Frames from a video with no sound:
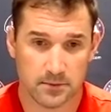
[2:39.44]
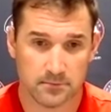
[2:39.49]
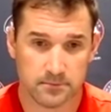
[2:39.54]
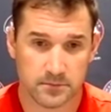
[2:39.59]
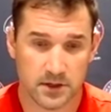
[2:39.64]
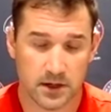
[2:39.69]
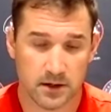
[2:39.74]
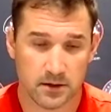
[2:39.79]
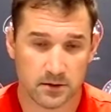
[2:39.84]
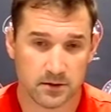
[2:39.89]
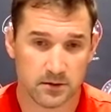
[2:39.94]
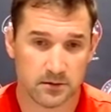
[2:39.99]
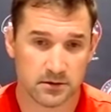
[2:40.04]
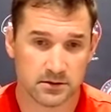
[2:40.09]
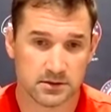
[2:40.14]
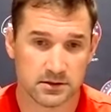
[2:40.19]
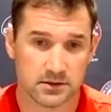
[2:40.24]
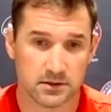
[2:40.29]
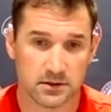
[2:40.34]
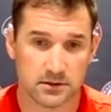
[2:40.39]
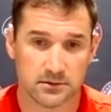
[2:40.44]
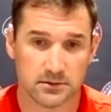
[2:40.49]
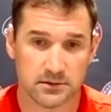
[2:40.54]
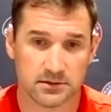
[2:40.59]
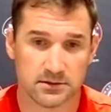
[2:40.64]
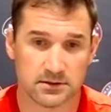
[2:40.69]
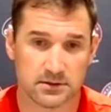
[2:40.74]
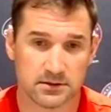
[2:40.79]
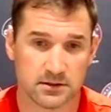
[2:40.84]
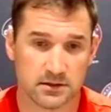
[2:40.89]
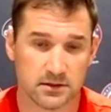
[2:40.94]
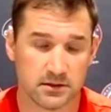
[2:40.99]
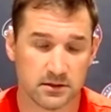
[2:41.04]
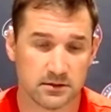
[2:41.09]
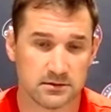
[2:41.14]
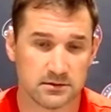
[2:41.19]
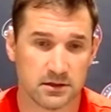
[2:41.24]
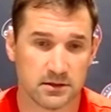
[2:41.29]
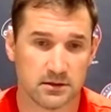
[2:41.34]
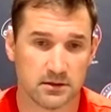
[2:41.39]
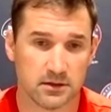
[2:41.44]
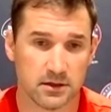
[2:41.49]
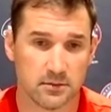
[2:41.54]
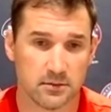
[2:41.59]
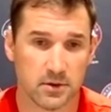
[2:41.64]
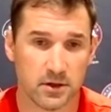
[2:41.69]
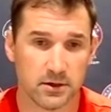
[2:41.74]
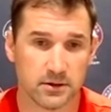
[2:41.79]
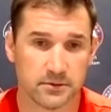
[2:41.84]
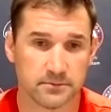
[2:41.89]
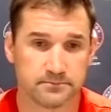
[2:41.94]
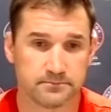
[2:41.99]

yeah, he looks good, and he's just going to continue to get better.